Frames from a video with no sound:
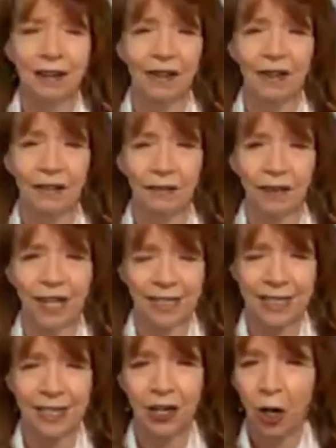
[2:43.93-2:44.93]

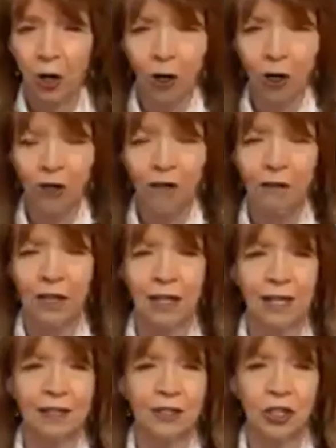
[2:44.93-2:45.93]
infecting her if
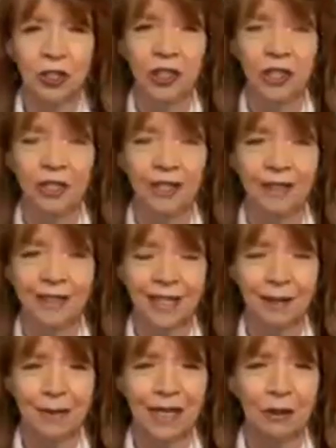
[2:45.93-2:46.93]
he should
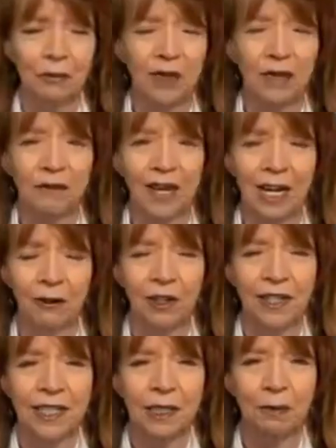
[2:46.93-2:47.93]
come down with the
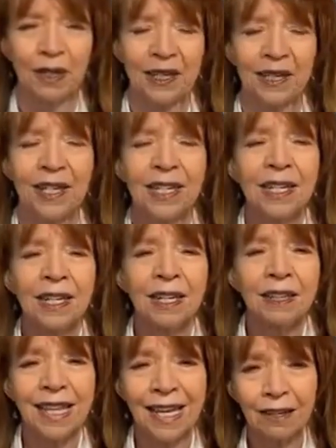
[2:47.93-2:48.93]
virus. But
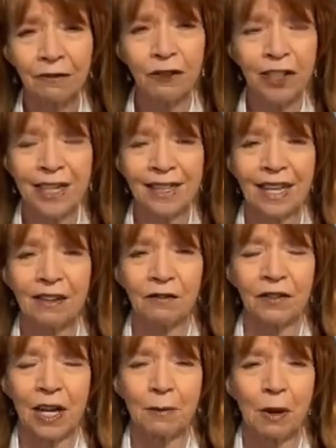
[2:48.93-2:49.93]
thankfully
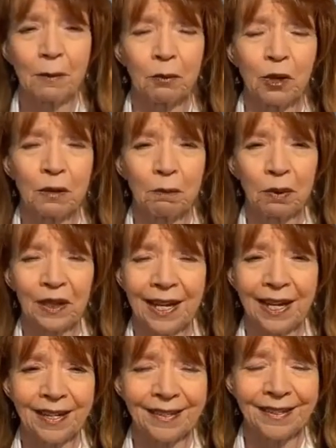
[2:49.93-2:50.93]
they've come up with
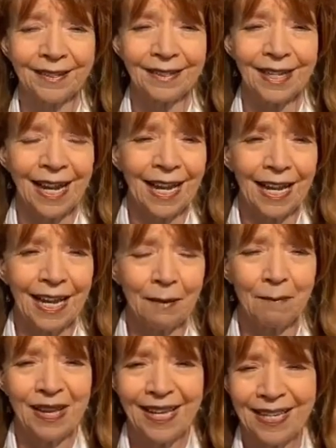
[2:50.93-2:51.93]
plan A,
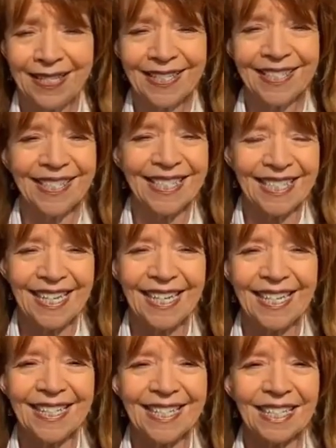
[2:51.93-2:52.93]
B's, and
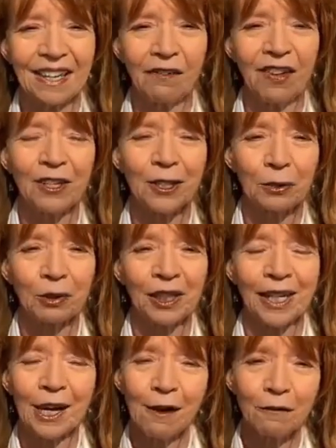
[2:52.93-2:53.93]
C's, and he feels
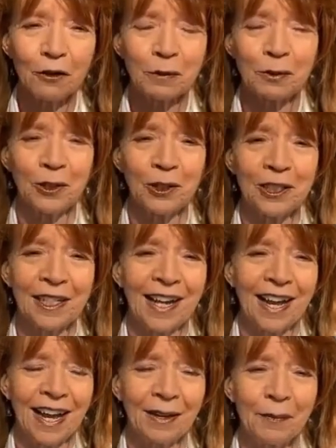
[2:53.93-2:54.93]
really comfortable.
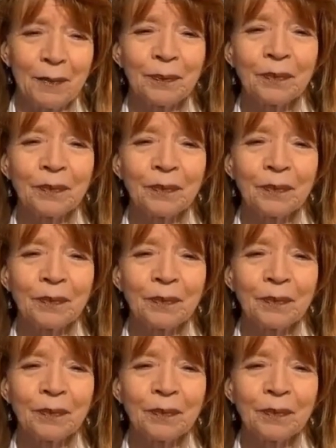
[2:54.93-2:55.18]
And